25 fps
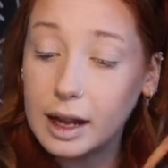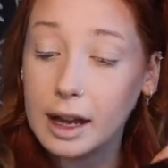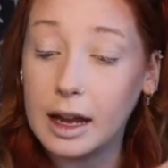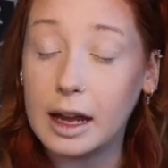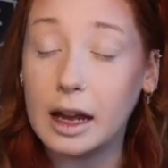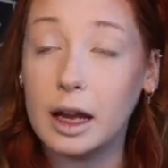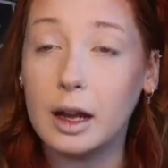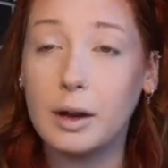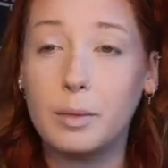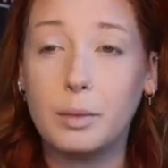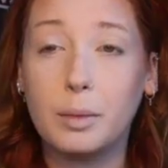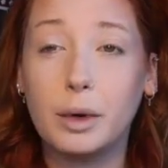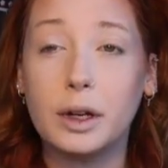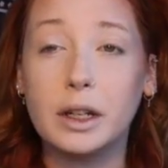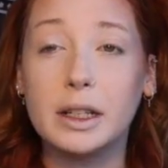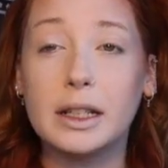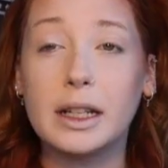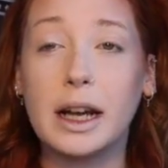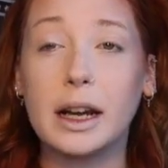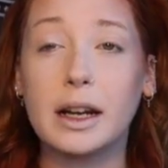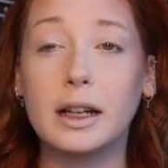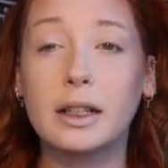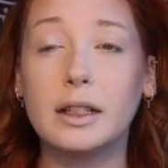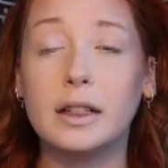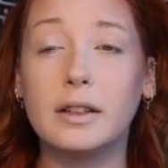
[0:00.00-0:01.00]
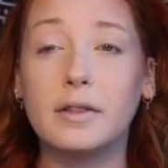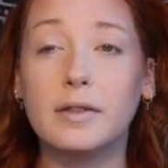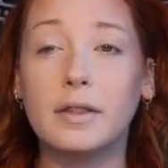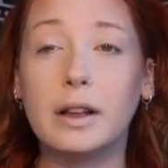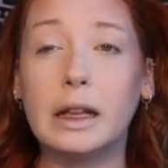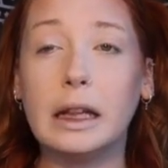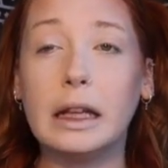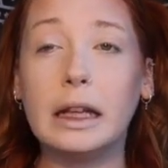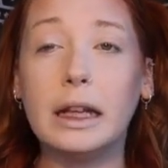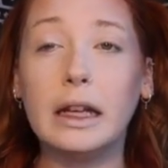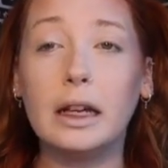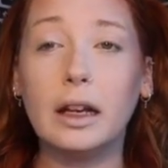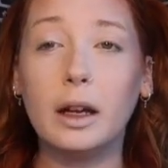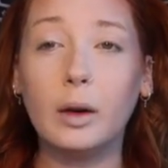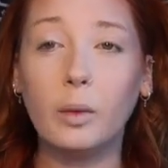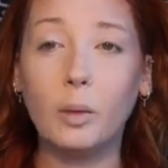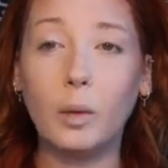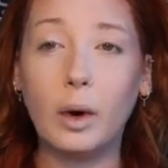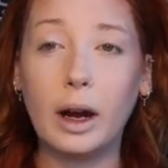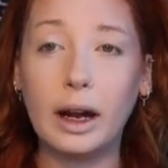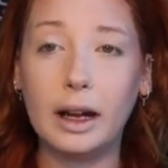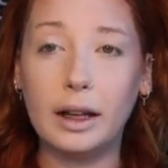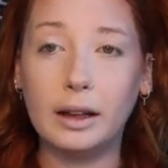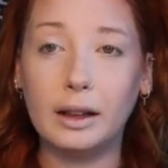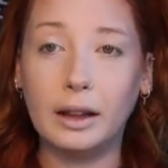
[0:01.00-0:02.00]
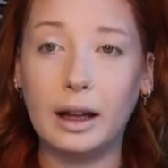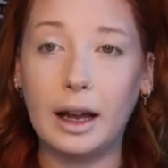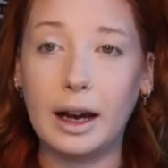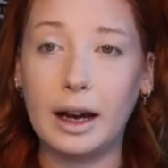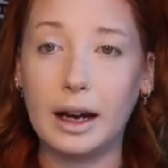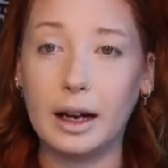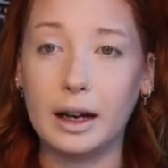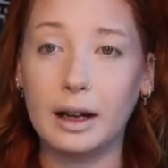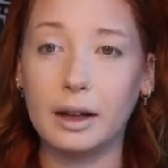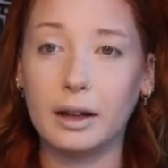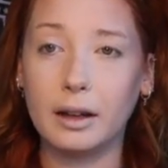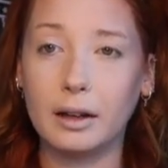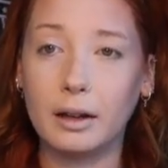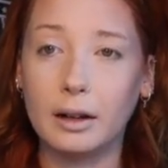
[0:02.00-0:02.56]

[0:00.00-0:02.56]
a protective, cleaning white light